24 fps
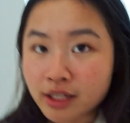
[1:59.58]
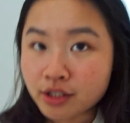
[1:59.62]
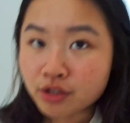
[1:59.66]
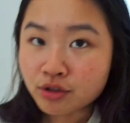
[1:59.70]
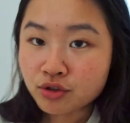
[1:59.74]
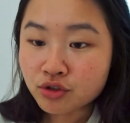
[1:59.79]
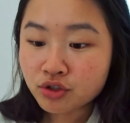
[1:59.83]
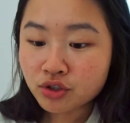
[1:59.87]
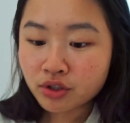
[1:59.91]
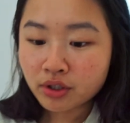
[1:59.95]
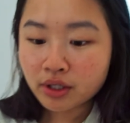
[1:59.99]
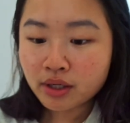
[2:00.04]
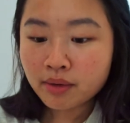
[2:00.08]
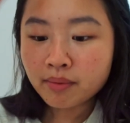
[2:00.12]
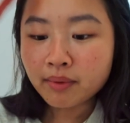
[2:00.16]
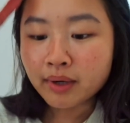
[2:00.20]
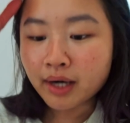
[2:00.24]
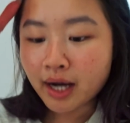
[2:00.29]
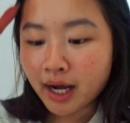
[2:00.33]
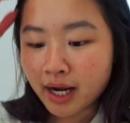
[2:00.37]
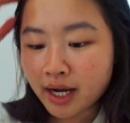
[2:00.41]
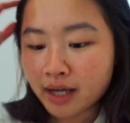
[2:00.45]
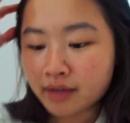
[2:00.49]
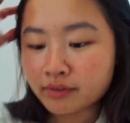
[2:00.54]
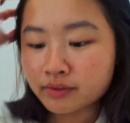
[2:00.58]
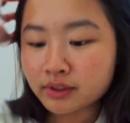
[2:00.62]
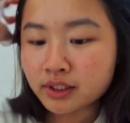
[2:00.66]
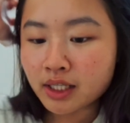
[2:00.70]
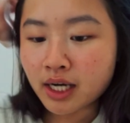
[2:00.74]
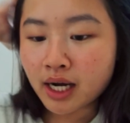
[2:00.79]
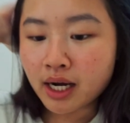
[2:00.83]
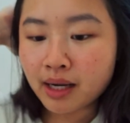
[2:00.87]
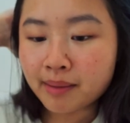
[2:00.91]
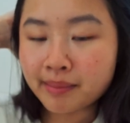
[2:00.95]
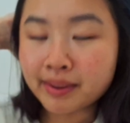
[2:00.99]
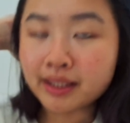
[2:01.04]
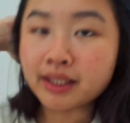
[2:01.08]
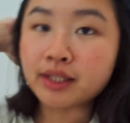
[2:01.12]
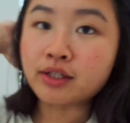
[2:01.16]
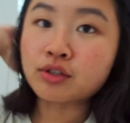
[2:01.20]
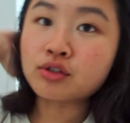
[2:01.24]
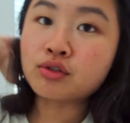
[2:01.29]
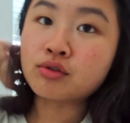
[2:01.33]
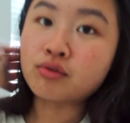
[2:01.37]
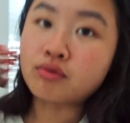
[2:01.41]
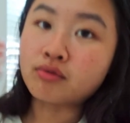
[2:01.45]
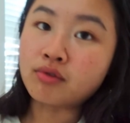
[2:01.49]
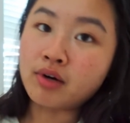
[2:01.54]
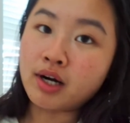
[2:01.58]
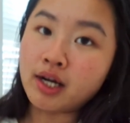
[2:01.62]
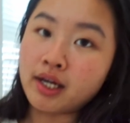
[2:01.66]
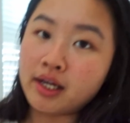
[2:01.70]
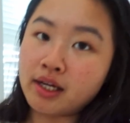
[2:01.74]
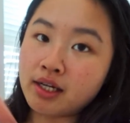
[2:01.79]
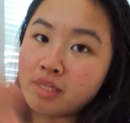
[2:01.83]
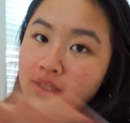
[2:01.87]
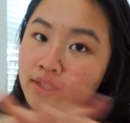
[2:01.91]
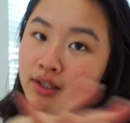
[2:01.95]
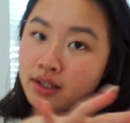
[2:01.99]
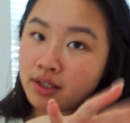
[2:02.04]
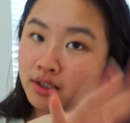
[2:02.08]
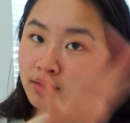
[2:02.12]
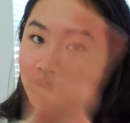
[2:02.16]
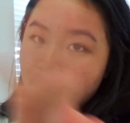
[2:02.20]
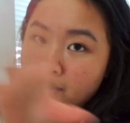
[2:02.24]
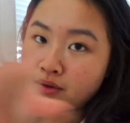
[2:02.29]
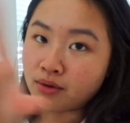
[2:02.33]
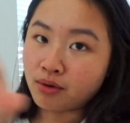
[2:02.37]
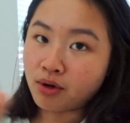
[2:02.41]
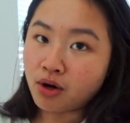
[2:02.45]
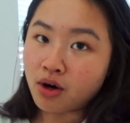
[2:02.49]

And usually when I have time, I like to write like a little